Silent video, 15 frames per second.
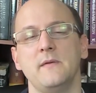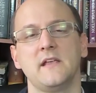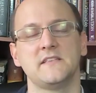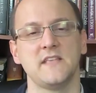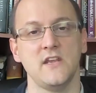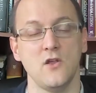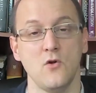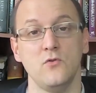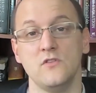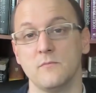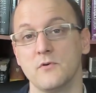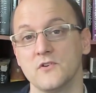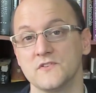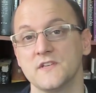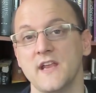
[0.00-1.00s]
because they know who the
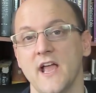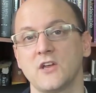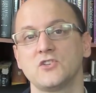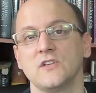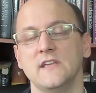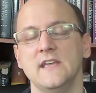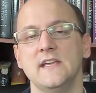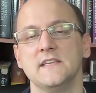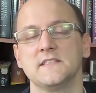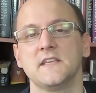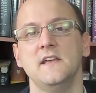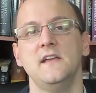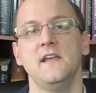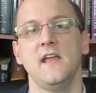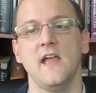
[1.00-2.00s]
person actually
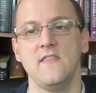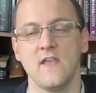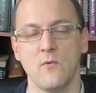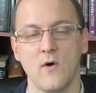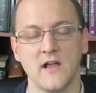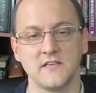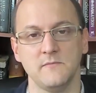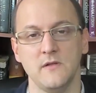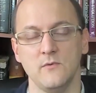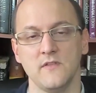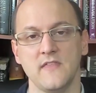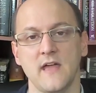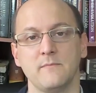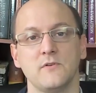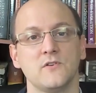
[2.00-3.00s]
is and they want to be
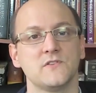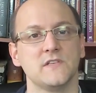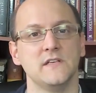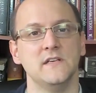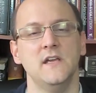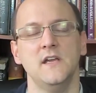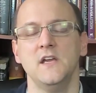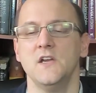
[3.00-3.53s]
with that person.